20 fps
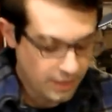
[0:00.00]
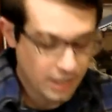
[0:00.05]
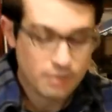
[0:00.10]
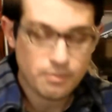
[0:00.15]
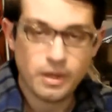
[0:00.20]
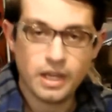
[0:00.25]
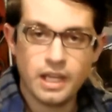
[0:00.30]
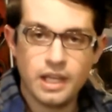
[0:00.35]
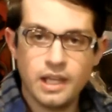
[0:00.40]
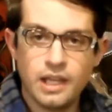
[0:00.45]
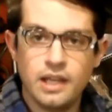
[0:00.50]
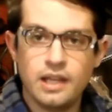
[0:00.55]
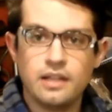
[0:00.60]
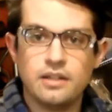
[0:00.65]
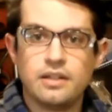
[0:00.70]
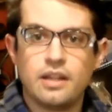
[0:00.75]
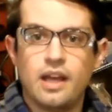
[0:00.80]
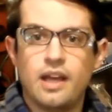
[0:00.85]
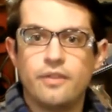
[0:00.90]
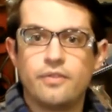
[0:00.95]
In my
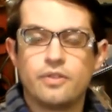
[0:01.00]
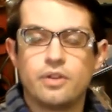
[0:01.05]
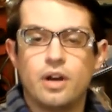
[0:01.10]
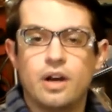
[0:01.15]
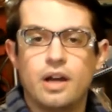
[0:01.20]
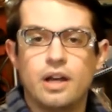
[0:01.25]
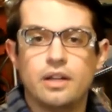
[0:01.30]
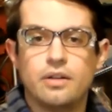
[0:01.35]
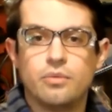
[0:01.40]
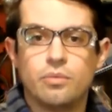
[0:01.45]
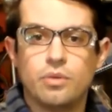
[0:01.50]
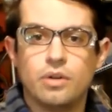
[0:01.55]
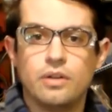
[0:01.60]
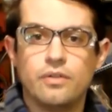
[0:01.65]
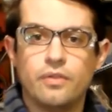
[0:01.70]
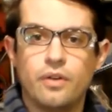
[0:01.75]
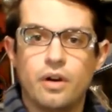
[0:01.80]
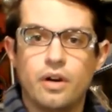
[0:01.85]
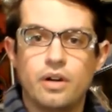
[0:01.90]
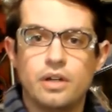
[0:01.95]
hand, I've got
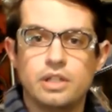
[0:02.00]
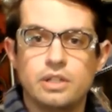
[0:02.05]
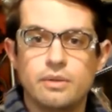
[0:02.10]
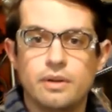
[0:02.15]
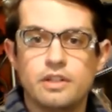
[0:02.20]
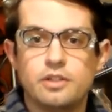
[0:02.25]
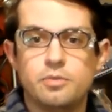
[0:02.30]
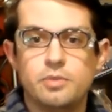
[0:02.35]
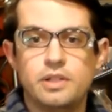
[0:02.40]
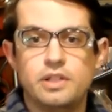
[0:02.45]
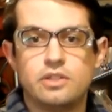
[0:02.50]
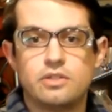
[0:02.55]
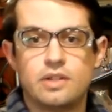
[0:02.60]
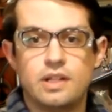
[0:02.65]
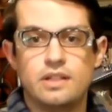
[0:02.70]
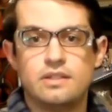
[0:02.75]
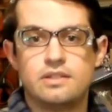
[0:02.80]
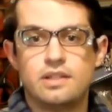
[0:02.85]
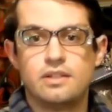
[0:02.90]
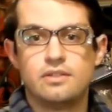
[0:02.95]
one of our USB
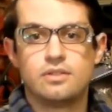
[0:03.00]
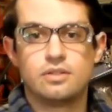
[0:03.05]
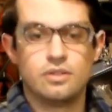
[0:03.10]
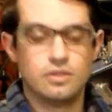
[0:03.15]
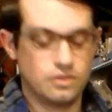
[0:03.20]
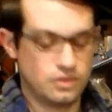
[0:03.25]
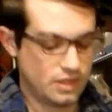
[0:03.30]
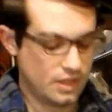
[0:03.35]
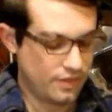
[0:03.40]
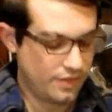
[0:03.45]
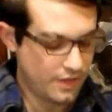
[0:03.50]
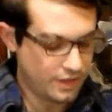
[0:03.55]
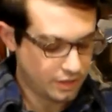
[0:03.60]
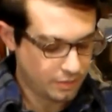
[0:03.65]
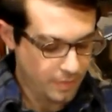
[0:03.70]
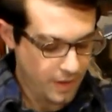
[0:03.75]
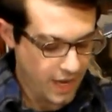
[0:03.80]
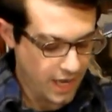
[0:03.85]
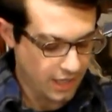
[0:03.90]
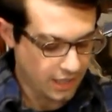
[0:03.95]
strain sensors, and
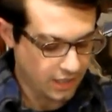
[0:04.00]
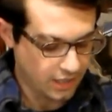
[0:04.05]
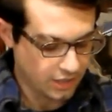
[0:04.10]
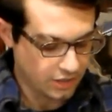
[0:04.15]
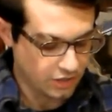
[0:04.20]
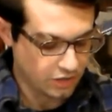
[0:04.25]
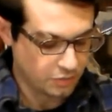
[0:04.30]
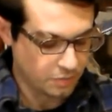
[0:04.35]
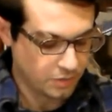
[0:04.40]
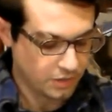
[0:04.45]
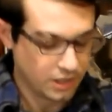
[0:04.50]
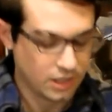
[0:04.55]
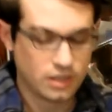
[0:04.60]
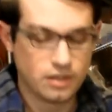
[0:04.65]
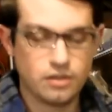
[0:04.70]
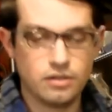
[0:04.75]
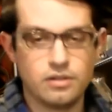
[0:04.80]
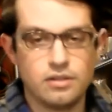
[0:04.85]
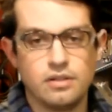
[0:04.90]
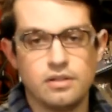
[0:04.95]
this package is
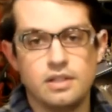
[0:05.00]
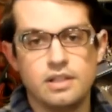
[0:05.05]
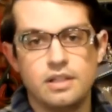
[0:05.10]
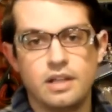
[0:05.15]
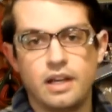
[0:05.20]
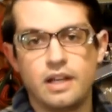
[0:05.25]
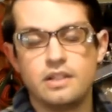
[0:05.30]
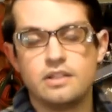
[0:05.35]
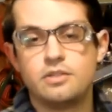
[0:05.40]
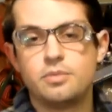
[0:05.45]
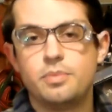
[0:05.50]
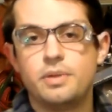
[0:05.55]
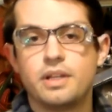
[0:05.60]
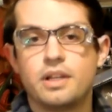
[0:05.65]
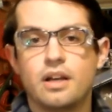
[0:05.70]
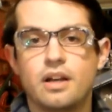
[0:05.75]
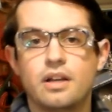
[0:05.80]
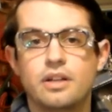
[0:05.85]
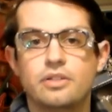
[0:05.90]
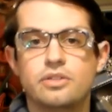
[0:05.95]
particularly nice
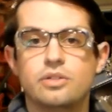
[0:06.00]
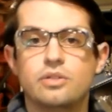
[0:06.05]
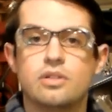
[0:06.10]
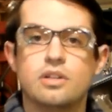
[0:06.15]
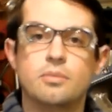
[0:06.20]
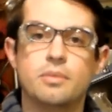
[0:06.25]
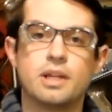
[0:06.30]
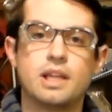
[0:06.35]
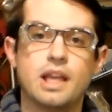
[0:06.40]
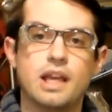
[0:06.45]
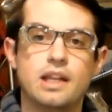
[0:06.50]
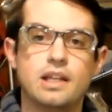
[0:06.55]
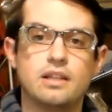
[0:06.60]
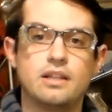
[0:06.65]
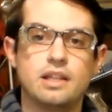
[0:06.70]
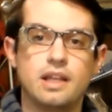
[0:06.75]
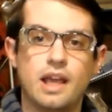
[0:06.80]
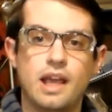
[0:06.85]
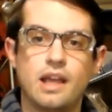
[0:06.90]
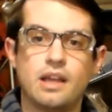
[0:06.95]
because you can
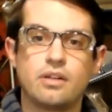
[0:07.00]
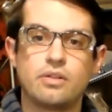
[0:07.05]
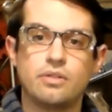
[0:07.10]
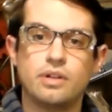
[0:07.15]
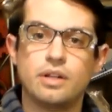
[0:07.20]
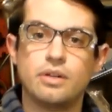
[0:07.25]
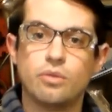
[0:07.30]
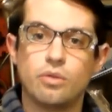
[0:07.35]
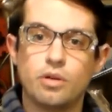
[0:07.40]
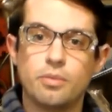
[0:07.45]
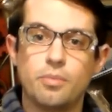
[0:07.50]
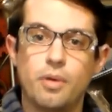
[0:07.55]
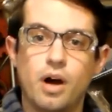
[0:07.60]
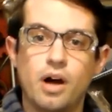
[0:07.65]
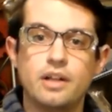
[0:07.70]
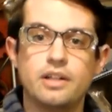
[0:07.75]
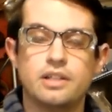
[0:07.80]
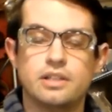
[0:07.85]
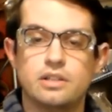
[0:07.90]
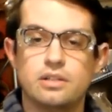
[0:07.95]
mechanically anchor it or
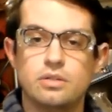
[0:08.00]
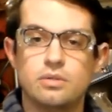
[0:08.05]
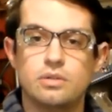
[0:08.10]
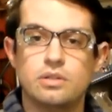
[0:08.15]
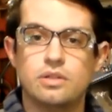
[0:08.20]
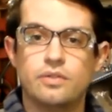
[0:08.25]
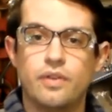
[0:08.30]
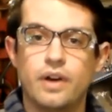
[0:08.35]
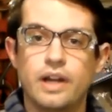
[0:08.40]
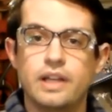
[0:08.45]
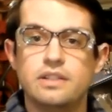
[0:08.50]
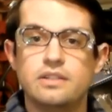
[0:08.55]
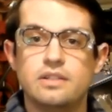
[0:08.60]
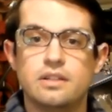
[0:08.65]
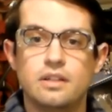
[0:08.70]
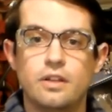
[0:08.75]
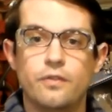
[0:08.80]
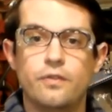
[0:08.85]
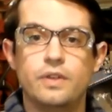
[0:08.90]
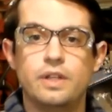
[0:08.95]
bond it to a device
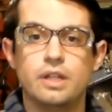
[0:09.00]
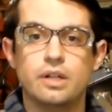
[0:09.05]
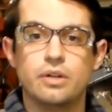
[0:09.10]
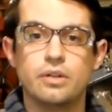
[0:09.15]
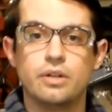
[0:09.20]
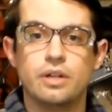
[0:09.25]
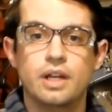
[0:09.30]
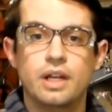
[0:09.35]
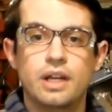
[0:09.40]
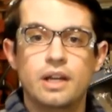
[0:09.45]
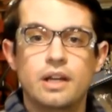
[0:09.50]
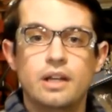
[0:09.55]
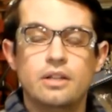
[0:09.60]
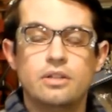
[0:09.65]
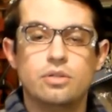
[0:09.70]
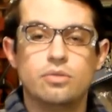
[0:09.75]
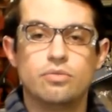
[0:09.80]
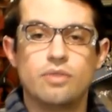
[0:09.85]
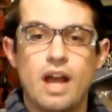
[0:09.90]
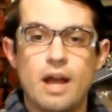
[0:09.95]
in the field
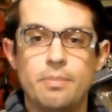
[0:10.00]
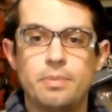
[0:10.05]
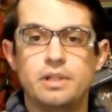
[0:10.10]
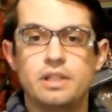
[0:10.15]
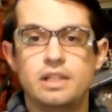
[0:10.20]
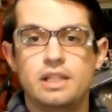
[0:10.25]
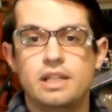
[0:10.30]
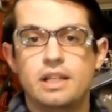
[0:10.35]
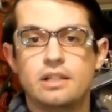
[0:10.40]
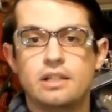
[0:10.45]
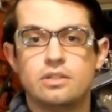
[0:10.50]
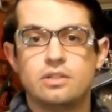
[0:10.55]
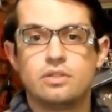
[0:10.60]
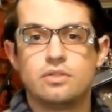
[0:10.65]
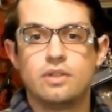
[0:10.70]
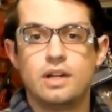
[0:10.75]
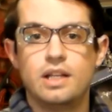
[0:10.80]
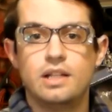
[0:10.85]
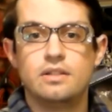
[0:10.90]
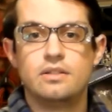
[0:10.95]
to rapidly get
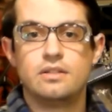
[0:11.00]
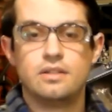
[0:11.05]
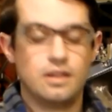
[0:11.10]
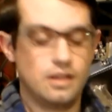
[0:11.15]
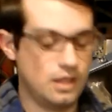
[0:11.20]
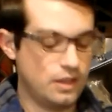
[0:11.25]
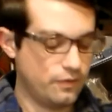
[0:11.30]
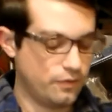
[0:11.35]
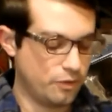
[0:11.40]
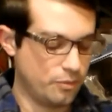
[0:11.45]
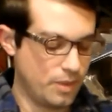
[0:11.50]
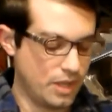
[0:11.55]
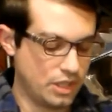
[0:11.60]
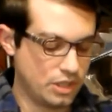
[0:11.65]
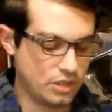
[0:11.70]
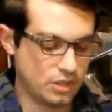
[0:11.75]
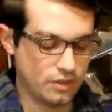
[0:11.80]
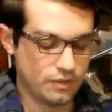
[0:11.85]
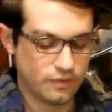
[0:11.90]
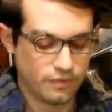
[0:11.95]
strain
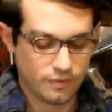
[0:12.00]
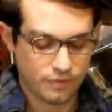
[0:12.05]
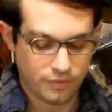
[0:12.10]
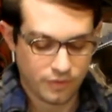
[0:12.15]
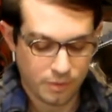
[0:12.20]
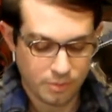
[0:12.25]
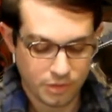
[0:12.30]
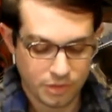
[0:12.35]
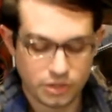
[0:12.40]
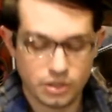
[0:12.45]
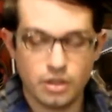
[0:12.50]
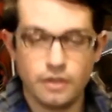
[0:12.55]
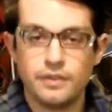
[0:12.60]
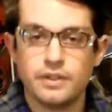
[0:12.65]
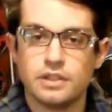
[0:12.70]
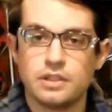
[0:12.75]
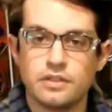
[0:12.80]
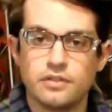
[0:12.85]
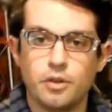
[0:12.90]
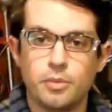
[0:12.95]
information from the
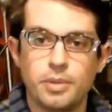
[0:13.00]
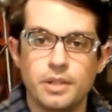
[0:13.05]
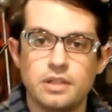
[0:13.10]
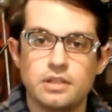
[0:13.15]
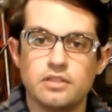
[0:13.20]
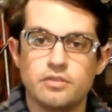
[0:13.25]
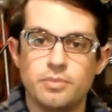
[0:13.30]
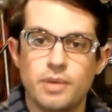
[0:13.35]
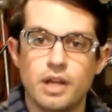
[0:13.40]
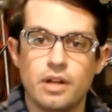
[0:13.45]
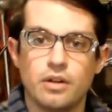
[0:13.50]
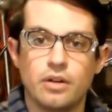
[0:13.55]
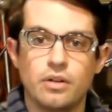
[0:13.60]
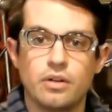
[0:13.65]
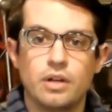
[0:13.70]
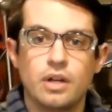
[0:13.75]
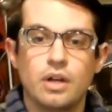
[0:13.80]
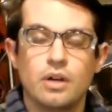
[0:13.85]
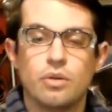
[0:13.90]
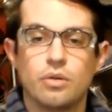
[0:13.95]
surface of a piece of
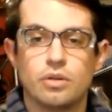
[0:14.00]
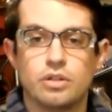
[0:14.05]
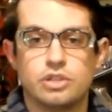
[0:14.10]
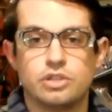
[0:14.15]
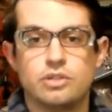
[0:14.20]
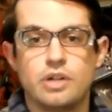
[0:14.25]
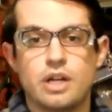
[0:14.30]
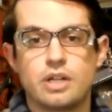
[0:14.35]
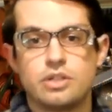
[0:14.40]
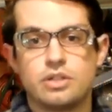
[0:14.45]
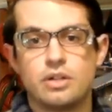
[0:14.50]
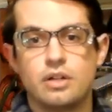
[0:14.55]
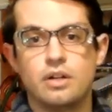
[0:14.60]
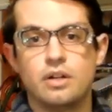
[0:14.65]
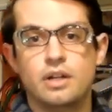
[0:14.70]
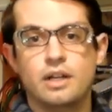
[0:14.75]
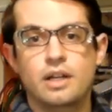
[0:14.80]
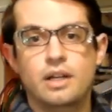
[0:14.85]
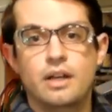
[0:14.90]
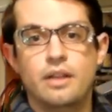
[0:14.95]
metal or a structure.
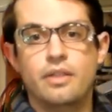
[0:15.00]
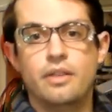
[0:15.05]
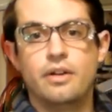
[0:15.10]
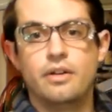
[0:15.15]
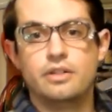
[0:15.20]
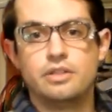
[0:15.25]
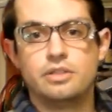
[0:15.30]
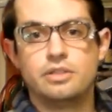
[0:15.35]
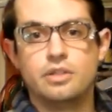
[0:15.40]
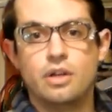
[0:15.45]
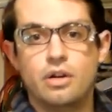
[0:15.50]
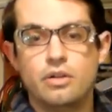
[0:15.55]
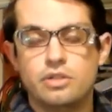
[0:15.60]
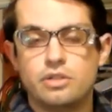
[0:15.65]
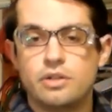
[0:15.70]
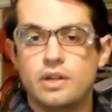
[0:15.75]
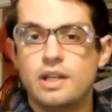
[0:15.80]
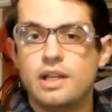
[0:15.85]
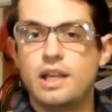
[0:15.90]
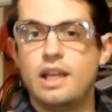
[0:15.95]
There is no
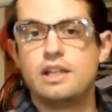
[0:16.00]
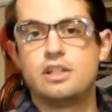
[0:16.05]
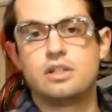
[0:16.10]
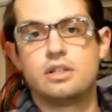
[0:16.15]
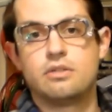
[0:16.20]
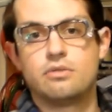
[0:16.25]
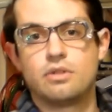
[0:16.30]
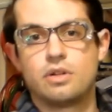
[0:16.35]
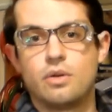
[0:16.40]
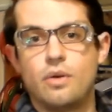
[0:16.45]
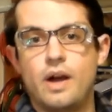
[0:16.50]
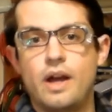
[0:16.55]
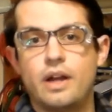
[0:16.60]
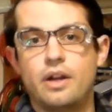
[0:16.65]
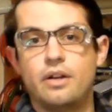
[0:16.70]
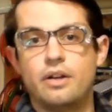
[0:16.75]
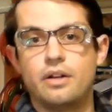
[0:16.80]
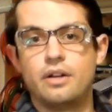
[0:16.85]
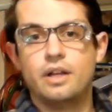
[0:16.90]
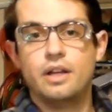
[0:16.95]
strain gauging
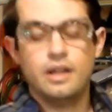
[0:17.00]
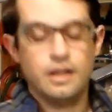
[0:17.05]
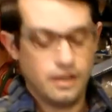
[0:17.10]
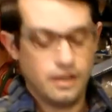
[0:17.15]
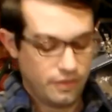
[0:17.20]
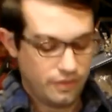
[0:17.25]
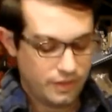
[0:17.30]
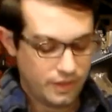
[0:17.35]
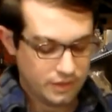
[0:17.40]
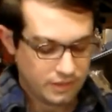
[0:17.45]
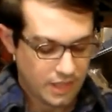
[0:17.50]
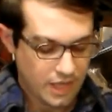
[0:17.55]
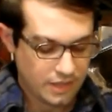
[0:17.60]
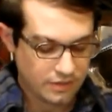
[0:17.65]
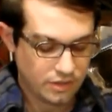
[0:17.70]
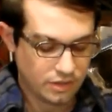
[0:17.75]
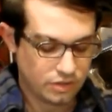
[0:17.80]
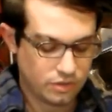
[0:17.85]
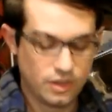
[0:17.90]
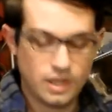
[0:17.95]
required. This
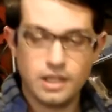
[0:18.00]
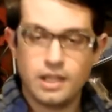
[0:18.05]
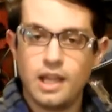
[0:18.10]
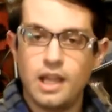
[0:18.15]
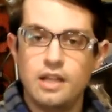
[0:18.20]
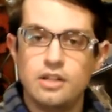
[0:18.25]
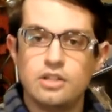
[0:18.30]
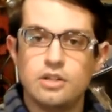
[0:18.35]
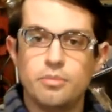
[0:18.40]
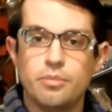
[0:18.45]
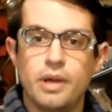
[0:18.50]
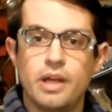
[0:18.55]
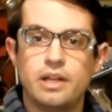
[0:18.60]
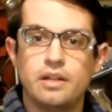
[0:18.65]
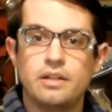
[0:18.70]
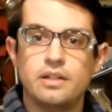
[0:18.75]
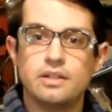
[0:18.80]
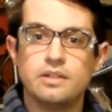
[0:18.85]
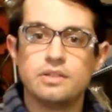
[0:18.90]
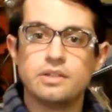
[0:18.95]
has a strain gauge
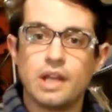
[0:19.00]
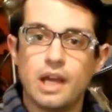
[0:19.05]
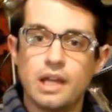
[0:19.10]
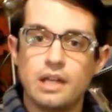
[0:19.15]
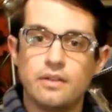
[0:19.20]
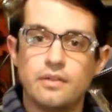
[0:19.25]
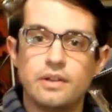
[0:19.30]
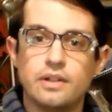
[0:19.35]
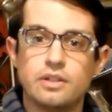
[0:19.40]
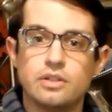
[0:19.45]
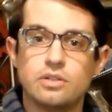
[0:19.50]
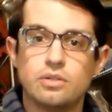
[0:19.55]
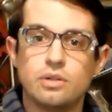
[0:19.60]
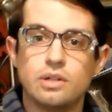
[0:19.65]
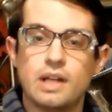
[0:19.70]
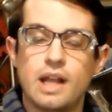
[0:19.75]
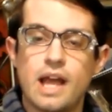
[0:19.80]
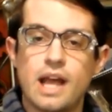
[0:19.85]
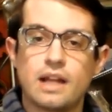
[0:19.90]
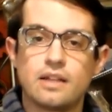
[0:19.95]
embedded inside of it, so
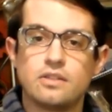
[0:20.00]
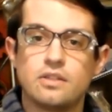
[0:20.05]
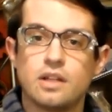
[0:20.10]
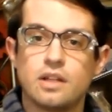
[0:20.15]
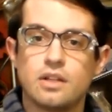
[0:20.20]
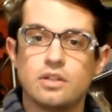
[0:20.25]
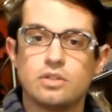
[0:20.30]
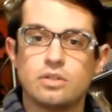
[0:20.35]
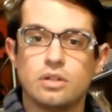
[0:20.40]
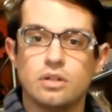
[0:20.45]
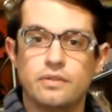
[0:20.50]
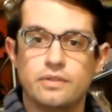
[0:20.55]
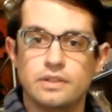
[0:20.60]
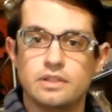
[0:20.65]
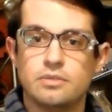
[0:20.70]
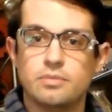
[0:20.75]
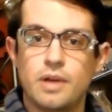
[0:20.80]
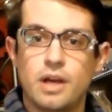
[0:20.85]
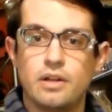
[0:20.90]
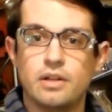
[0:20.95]
it acts like a
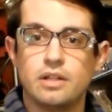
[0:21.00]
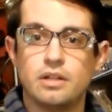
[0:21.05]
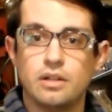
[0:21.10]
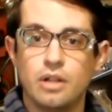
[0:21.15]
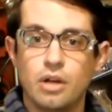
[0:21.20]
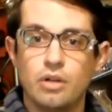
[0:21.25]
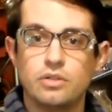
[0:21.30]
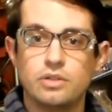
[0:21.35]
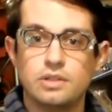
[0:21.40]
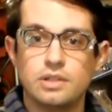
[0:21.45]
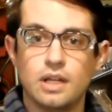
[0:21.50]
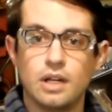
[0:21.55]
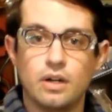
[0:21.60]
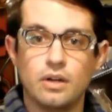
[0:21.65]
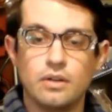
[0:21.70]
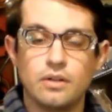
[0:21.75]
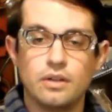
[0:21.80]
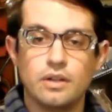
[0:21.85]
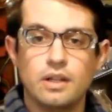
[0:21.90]
surface-mounted load cell.